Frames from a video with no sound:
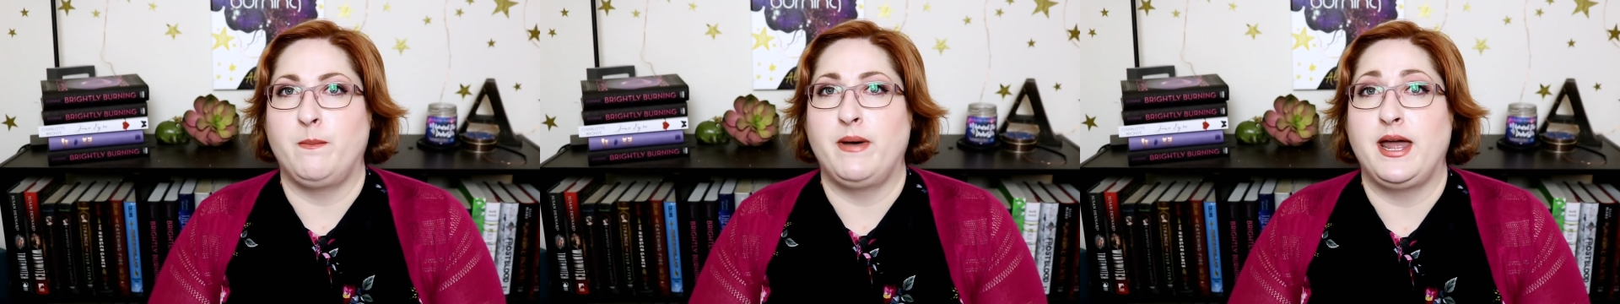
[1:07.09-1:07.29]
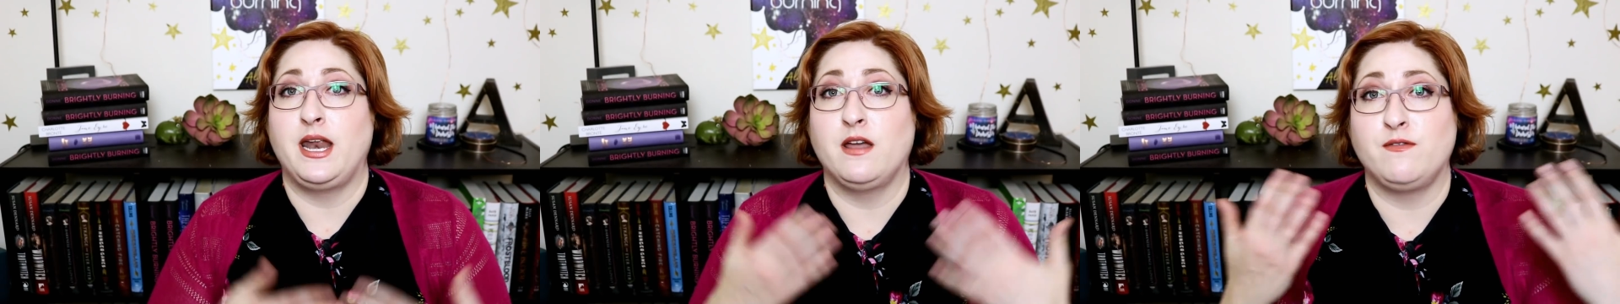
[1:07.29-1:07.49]

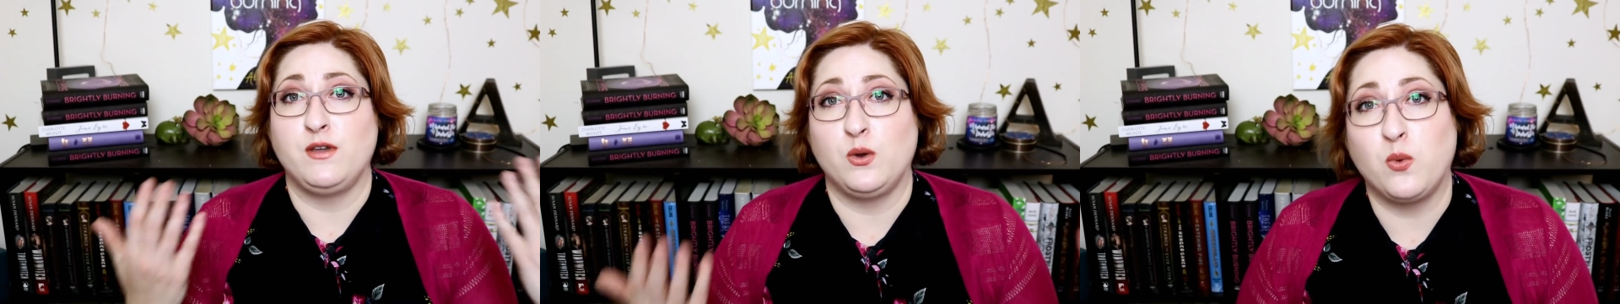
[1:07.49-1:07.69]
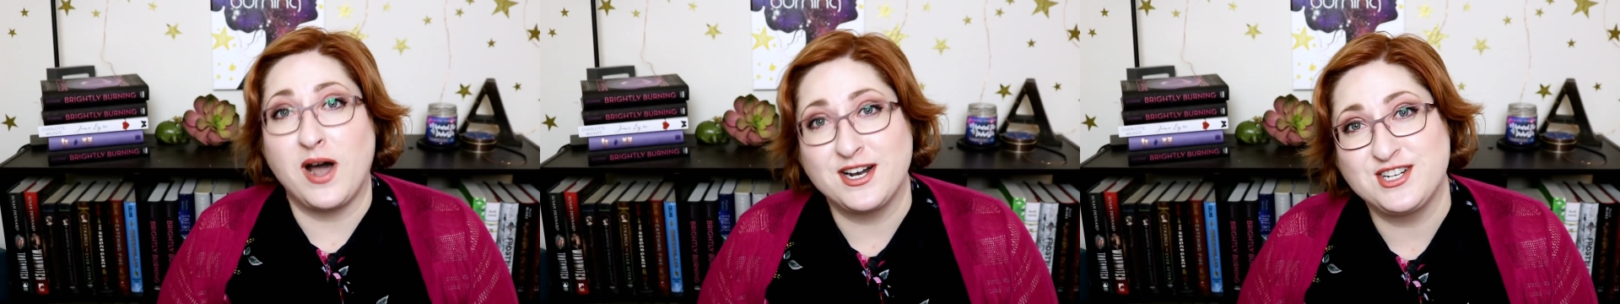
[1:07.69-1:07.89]
but if
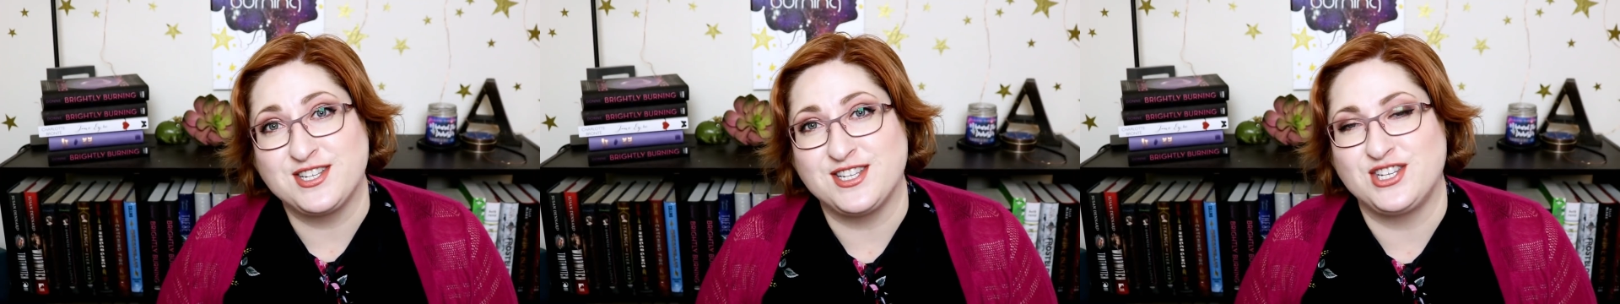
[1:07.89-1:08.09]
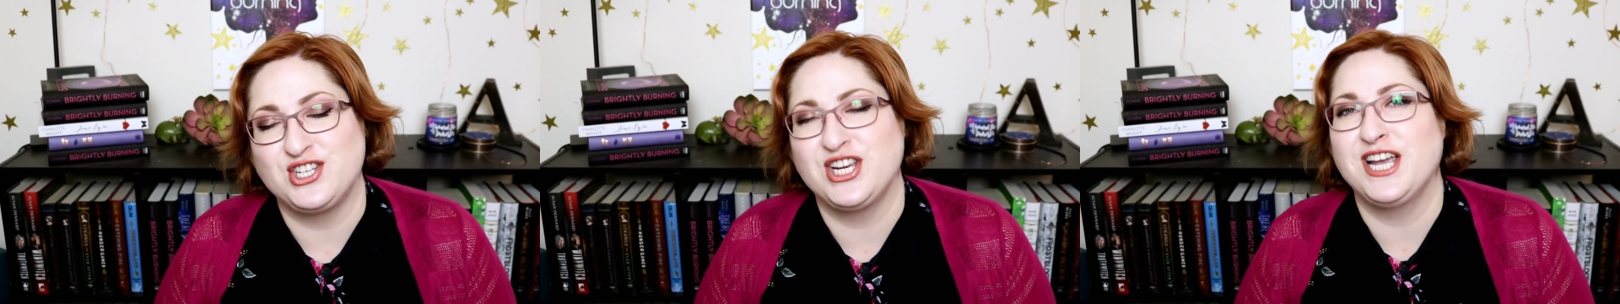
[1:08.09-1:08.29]
you watch
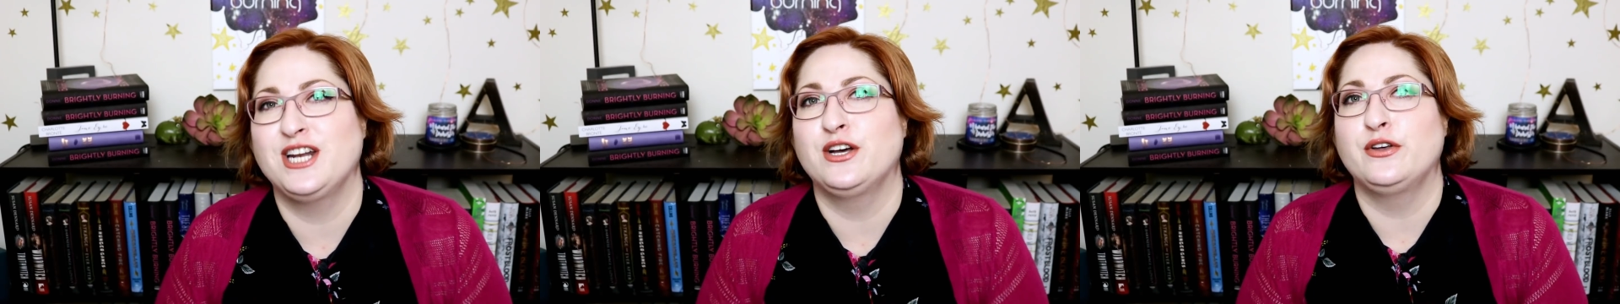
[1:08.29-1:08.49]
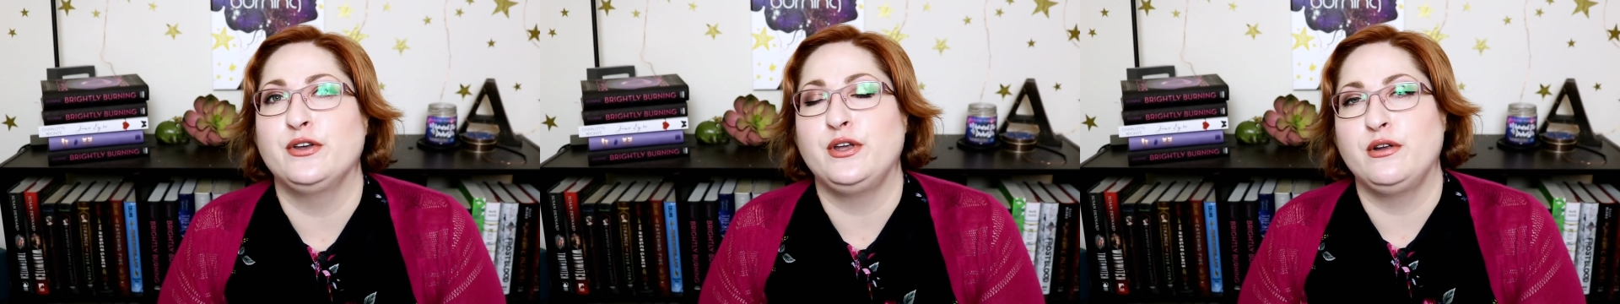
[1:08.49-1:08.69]
this
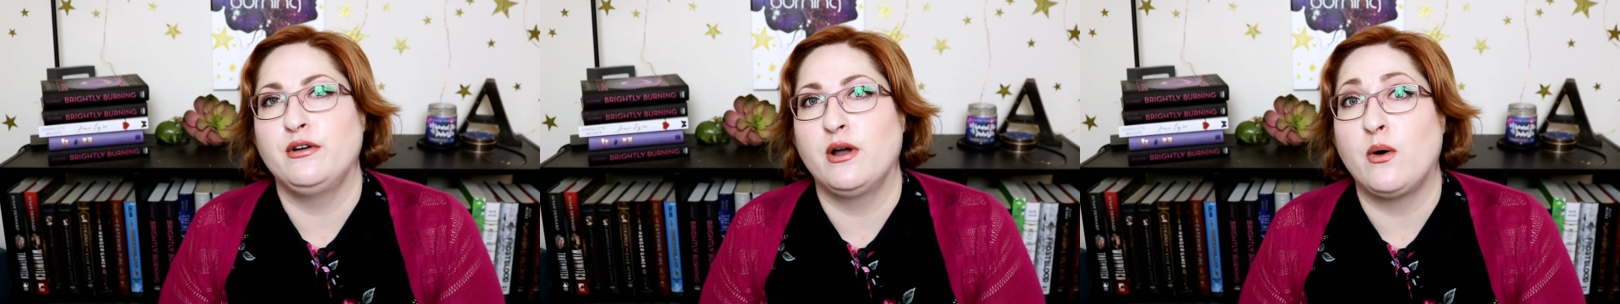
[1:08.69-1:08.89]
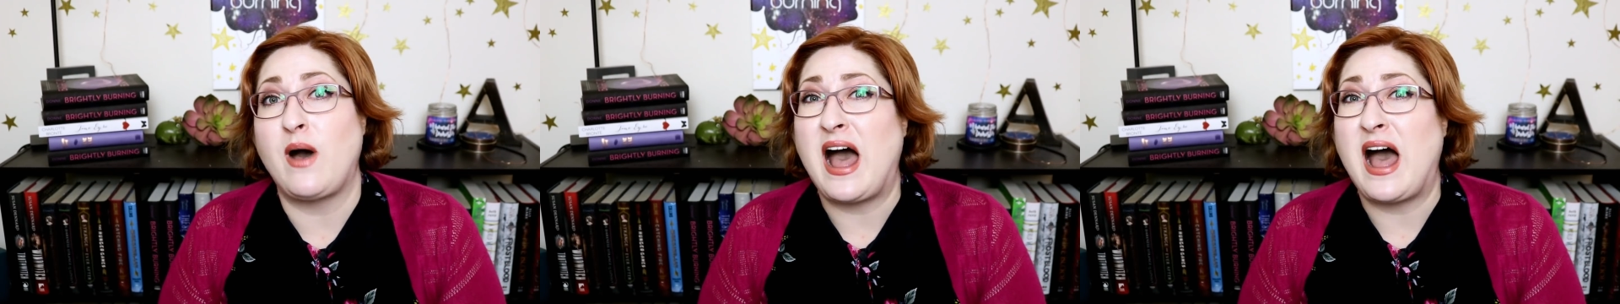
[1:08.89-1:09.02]
channel, you know